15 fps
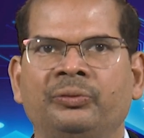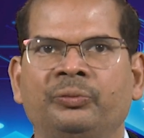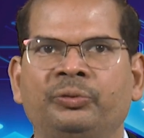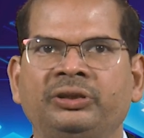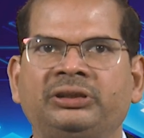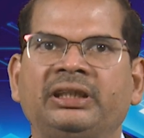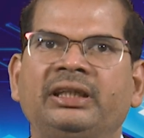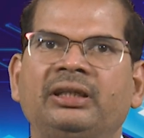
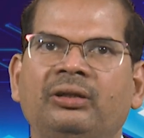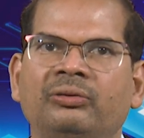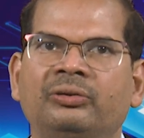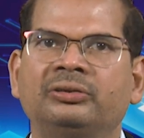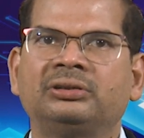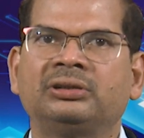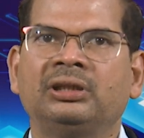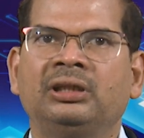which
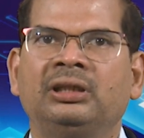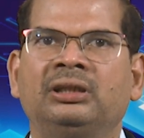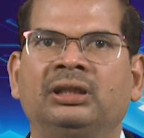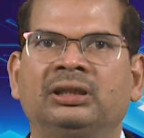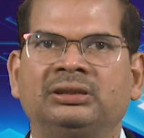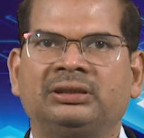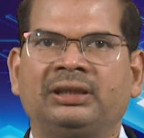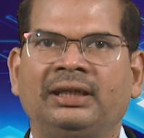includes
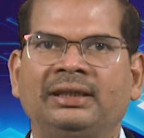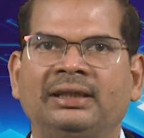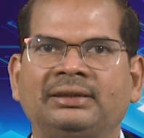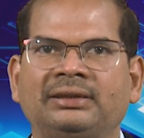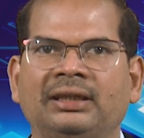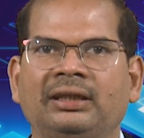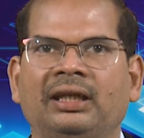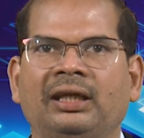the standard
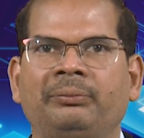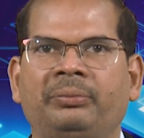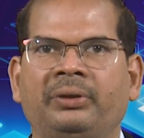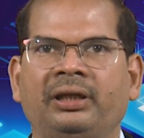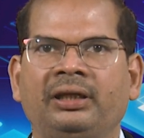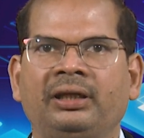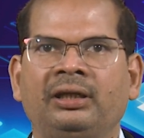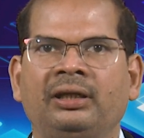cell
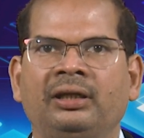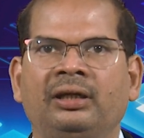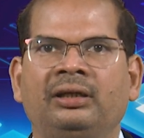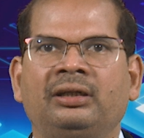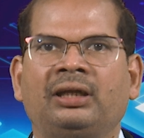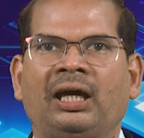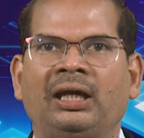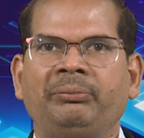library,
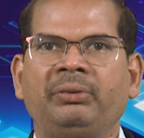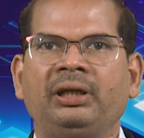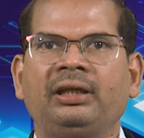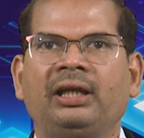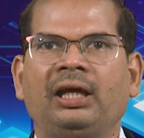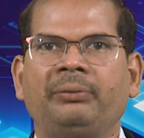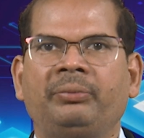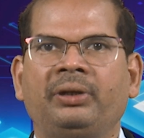timing
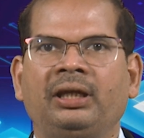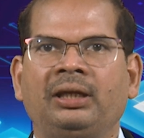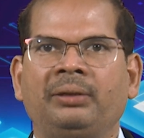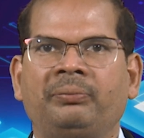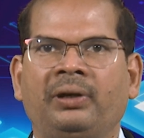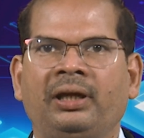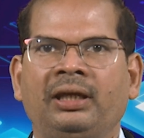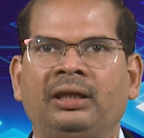library
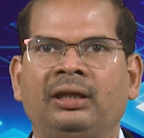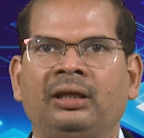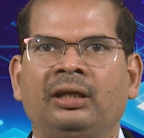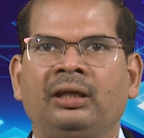file,